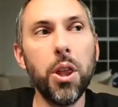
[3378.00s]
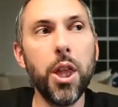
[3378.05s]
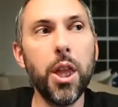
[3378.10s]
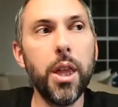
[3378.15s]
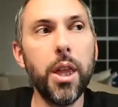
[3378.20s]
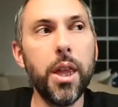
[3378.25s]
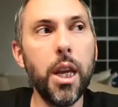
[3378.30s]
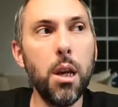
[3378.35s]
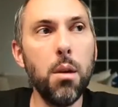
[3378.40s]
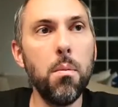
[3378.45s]

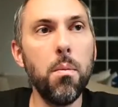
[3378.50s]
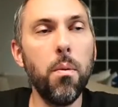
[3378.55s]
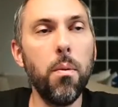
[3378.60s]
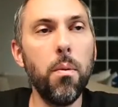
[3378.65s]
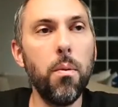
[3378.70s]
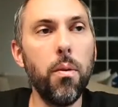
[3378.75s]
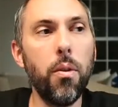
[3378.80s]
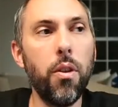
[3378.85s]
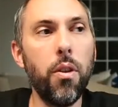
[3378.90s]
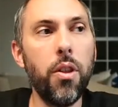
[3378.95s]
they
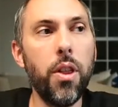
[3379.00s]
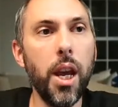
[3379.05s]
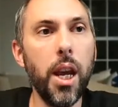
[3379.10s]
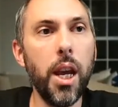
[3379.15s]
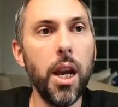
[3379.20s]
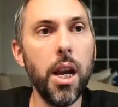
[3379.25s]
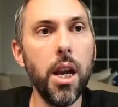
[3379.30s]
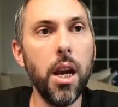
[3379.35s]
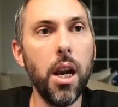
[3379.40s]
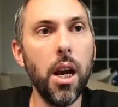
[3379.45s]

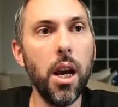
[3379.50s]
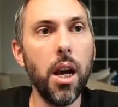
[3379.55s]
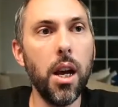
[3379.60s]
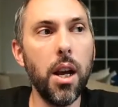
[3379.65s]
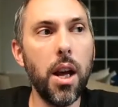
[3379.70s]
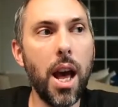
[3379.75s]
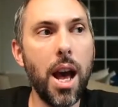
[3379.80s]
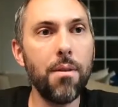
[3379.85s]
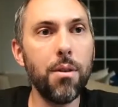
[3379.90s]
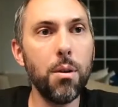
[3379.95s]

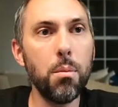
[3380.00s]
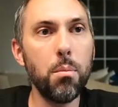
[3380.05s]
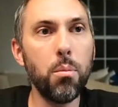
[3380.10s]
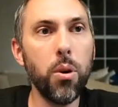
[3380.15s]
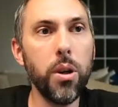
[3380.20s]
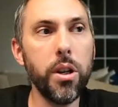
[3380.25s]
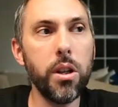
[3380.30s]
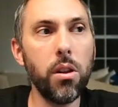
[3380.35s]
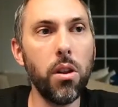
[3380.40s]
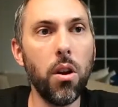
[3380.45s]
have a
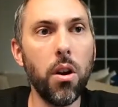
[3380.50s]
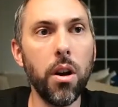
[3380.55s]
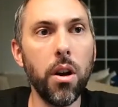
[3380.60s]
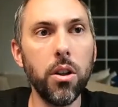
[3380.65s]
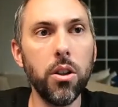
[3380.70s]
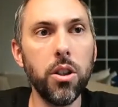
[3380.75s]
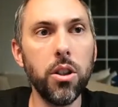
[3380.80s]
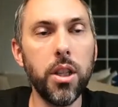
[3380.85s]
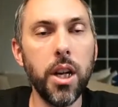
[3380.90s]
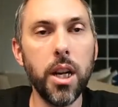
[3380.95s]
pretty
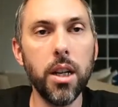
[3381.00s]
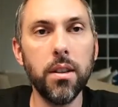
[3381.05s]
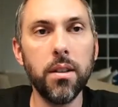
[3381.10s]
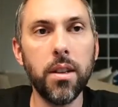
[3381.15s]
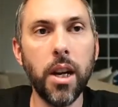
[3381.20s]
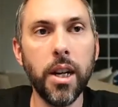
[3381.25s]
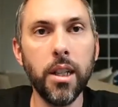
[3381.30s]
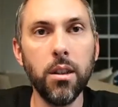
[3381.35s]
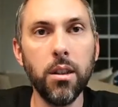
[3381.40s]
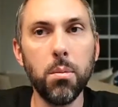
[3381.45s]
large data
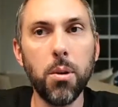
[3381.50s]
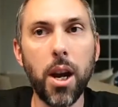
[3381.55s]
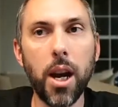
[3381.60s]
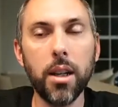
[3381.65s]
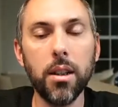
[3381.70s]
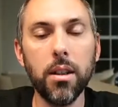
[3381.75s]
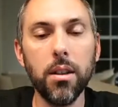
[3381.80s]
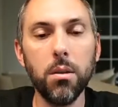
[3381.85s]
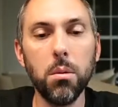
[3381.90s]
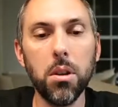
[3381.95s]
science
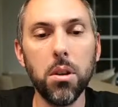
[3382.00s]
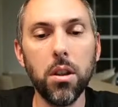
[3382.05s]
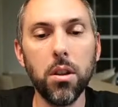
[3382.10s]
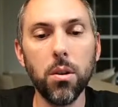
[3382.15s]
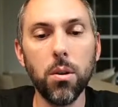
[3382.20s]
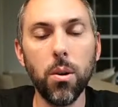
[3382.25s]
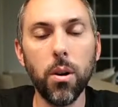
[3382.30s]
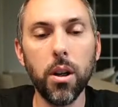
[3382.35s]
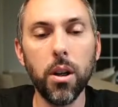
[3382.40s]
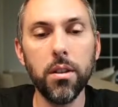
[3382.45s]
practice within
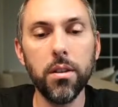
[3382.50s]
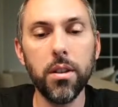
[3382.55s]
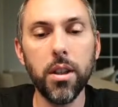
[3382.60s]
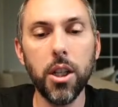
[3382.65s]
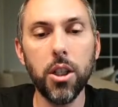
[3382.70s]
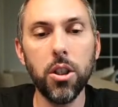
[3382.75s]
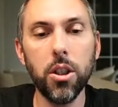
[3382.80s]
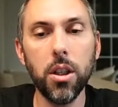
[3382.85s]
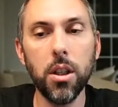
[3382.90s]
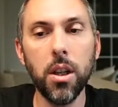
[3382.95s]
their
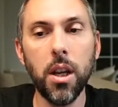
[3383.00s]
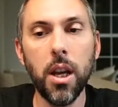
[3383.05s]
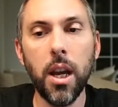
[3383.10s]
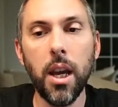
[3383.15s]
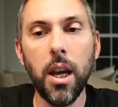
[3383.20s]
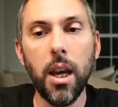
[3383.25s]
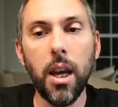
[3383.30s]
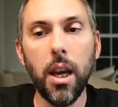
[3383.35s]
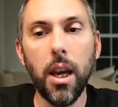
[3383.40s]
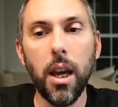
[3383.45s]
organization,
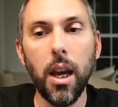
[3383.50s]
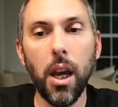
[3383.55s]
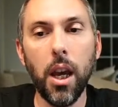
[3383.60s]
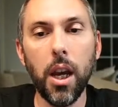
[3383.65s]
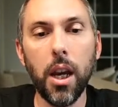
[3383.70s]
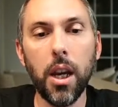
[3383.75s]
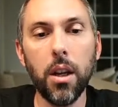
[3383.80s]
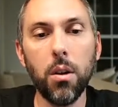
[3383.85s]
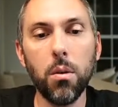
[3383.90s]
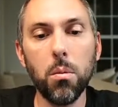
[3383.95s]

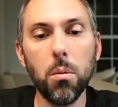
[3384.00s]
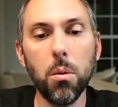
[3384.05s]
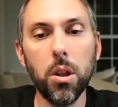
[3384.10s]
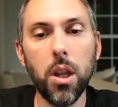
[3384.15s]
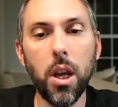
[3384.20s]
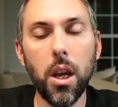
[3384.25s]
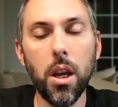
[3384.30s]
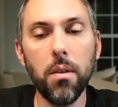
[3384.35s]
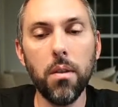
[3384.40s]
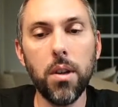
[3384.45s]
and what
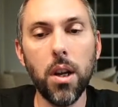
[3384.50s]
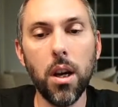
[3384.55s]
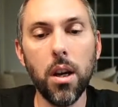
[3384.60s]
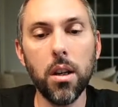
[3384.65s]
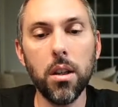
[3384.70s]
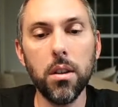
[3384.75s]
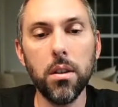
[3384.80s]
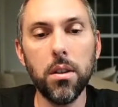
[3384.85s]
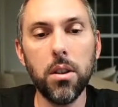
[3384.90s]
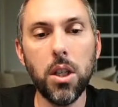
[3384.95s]
they have done
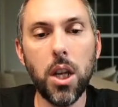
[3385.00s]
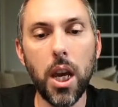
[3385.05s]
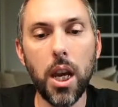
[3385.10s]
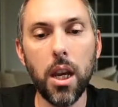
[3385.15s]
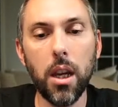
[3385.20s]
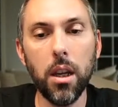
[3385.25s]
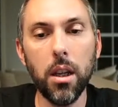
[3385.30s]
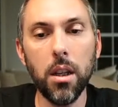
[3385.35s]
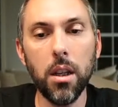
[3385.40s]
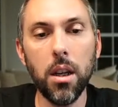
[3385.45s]
is
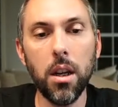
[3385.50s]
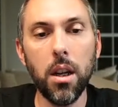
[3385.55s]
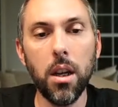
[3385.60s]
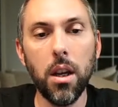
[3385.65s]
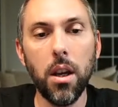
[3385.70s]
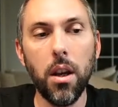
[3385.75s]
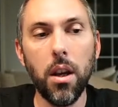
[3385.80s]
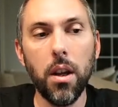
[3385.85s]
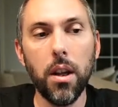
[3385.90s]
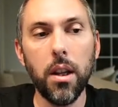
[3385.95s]
taken
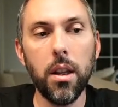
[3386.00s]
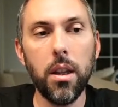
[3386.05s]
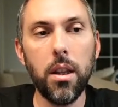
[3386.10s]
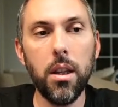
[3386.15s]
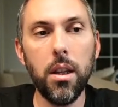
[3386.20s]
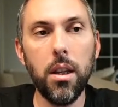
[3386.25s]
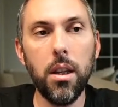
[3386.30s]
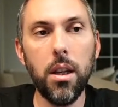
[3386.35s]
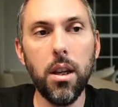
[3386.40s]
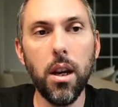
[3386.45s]

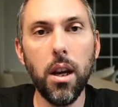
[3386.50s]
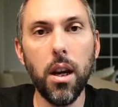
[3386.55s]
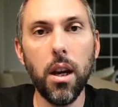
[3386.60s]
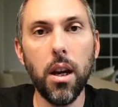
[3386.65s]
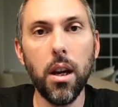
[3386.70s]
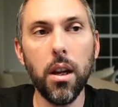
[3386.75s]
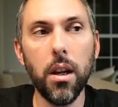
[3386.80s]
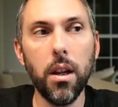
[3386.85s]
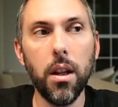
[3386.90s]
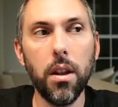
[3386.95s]

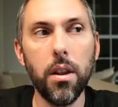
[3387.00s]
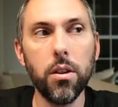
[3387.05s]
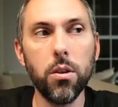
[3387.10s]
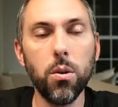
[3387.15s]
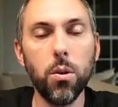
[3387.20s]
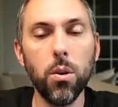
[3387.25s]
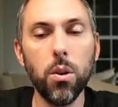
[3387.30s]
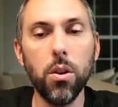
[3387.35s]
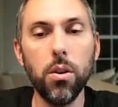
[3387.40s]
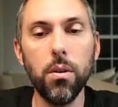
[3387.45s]
the
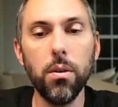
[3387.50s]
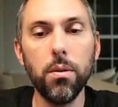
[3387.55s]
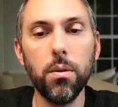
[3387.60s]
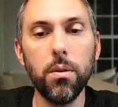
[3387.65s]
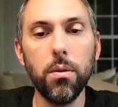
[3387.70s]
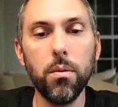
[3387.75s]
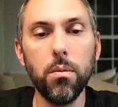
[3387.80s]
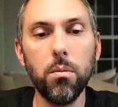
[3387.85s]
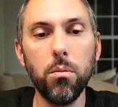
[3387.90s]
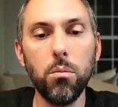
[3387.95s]
sort of
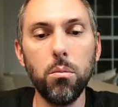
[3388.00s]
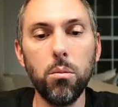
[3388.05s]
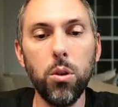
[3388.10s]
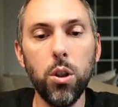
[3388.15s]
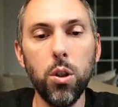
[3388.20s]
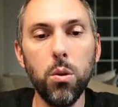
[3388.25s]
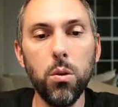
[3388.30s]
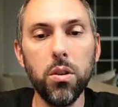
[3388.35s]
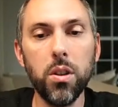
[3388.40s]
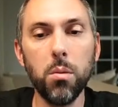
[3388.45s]

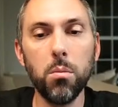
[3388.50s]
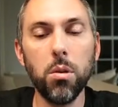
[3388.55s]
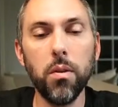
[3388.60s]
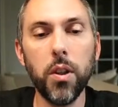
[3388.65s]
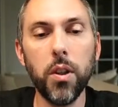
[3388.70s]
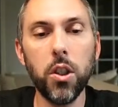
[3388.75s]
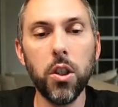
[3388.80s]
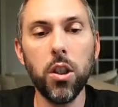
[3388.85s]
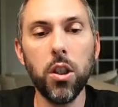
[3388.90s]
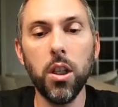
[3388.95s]
use and
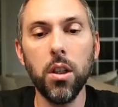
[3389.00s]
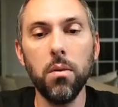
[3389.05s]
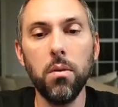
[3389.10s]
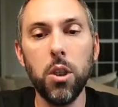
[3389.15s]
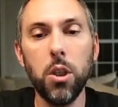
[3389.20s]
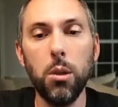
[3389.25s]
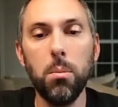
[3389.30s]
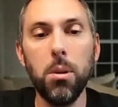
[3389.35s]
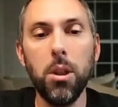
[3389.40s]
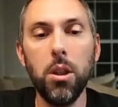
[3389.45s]
provisioning of
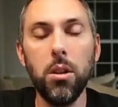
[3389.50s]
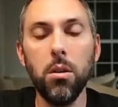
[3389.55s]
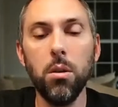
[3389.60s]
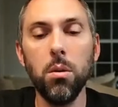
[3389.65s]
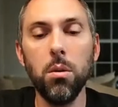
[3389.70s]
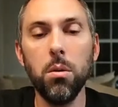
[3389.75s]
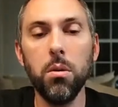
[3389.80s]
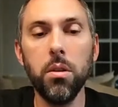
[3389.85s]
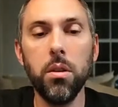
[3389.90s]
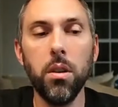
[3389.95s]

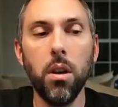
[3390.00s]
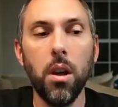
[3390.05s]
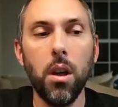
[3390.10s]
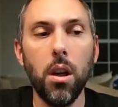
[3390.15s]
GPUs